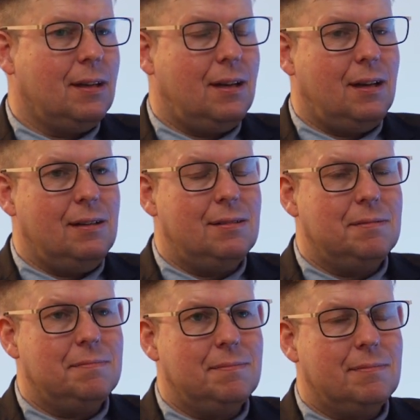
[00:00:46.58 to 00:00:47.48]
And
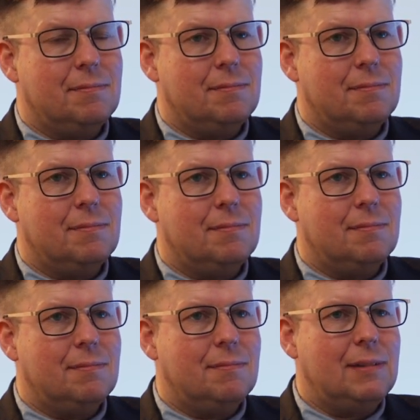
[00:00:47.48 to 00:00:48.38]

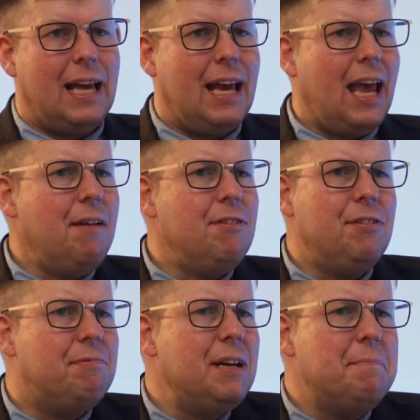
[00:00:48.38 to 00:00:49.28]
every
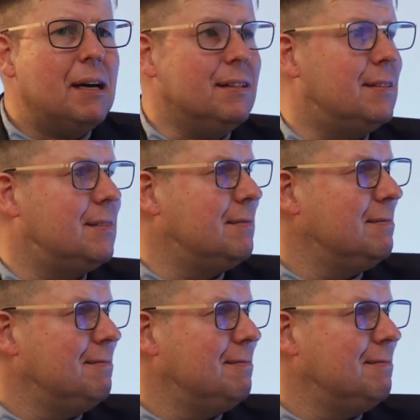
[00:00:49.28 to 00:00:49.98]
3 months,